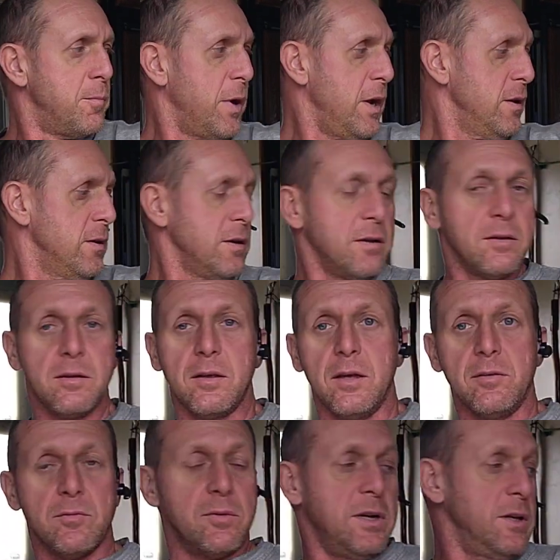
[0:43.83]
but
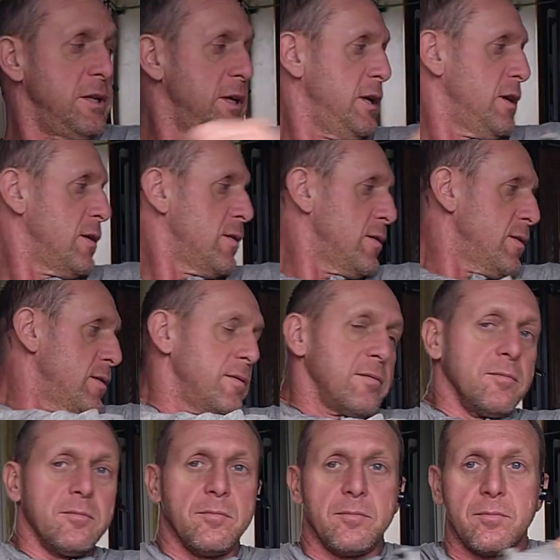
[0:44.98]
it really
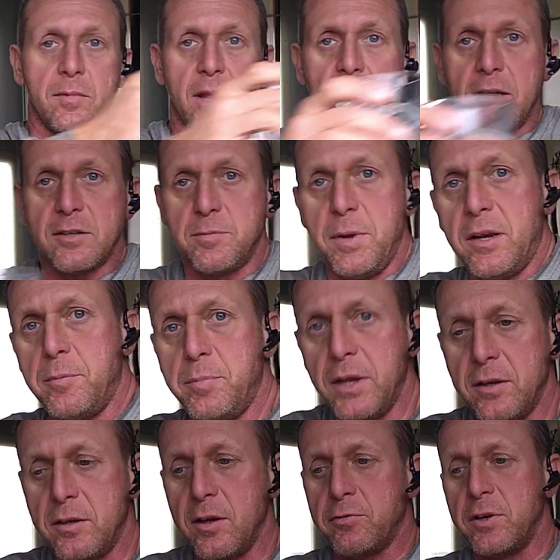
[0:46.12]
has made a
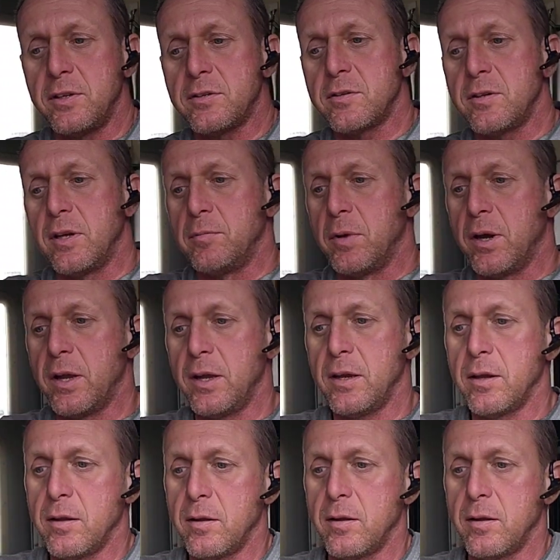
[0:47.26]
big difference in my